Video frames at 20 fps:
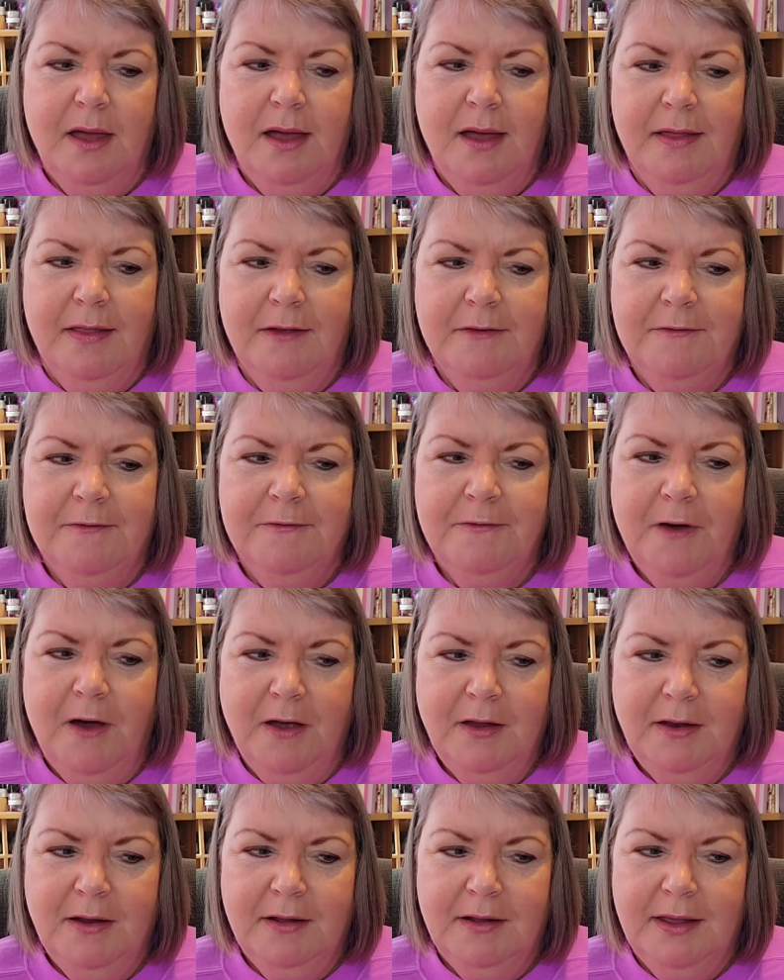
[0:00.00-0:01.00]
And then
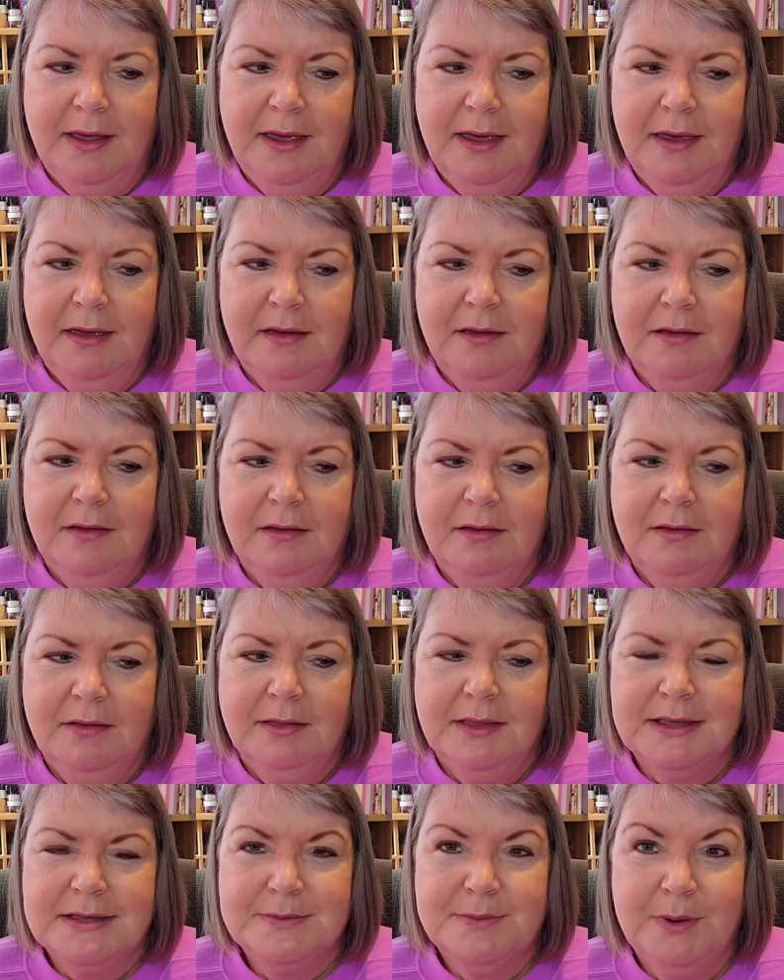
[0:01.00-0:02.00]
finally,
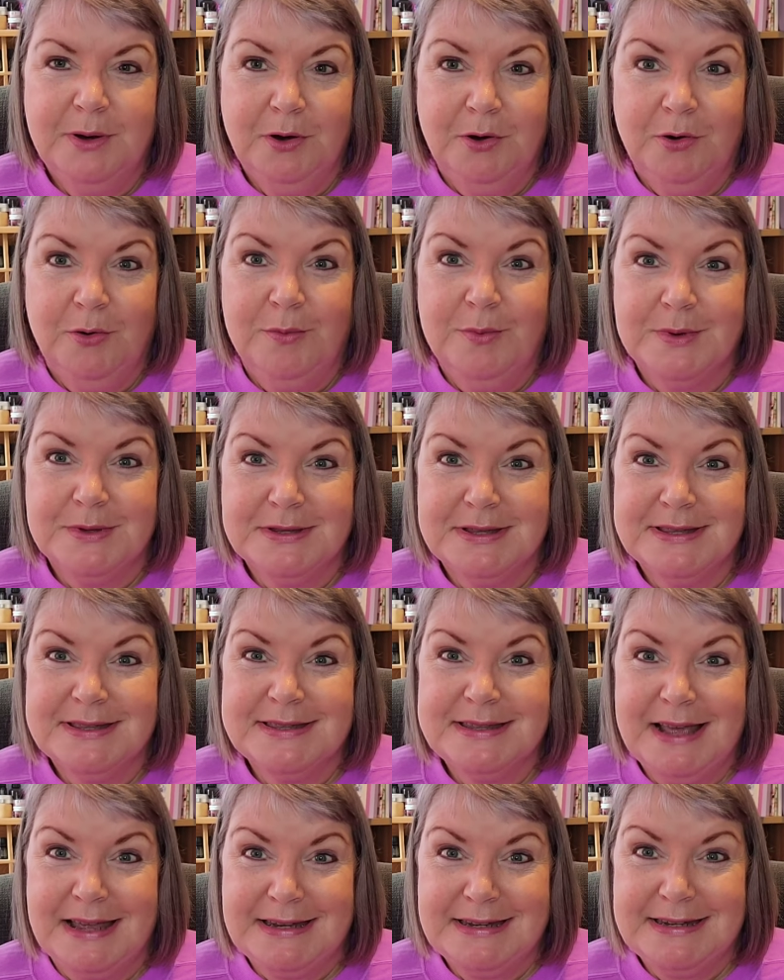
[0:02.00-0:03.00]
the spinning group was on
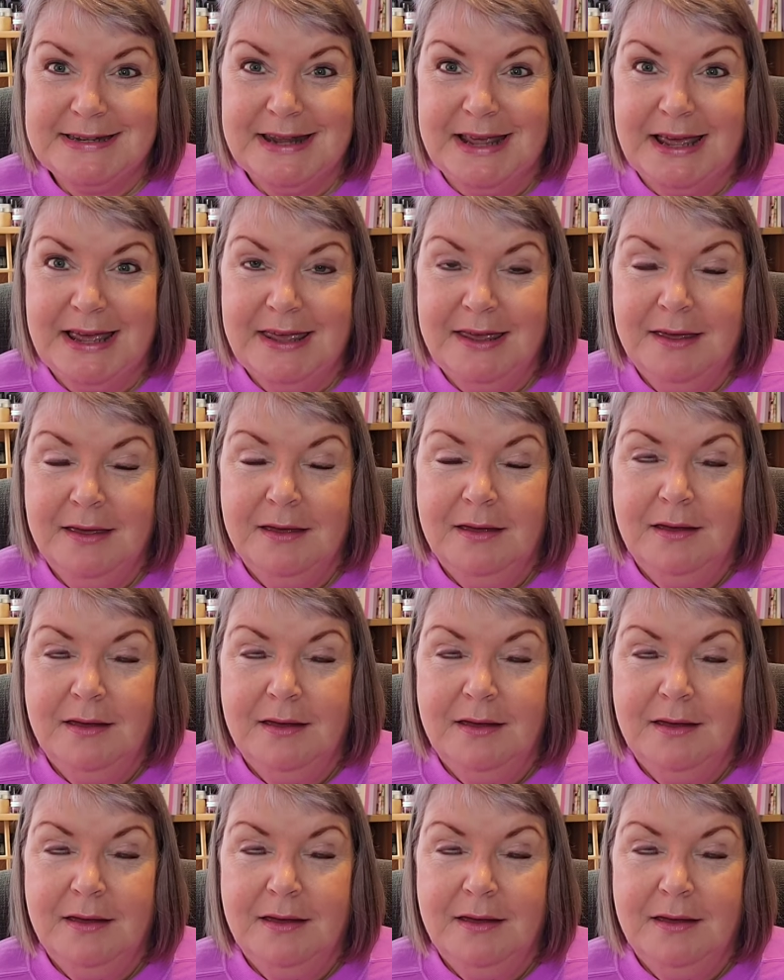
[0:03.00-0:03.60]
Saturday.